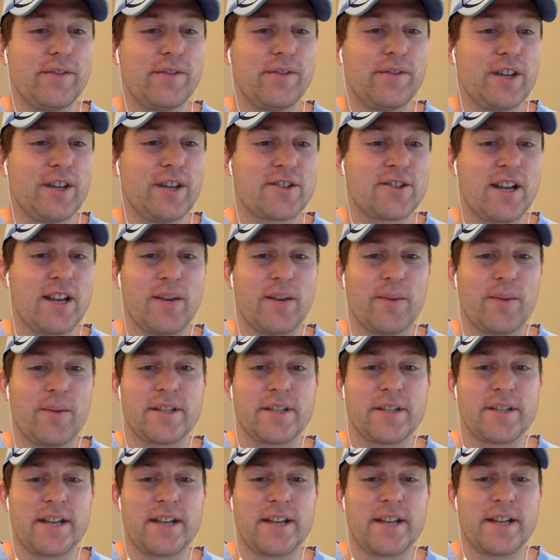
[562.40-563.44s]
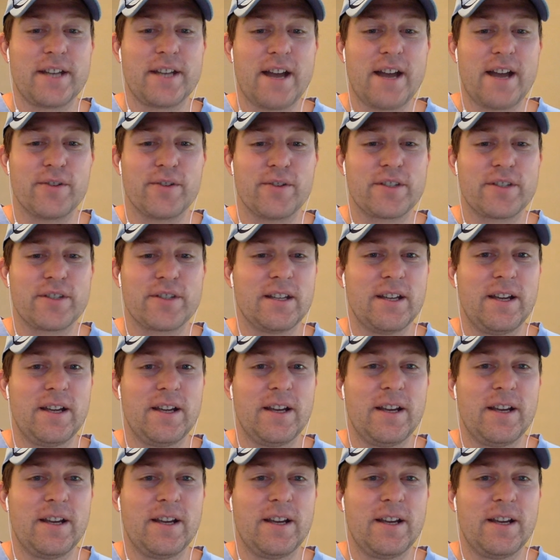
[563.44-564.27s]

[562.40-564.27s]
yesterday was announced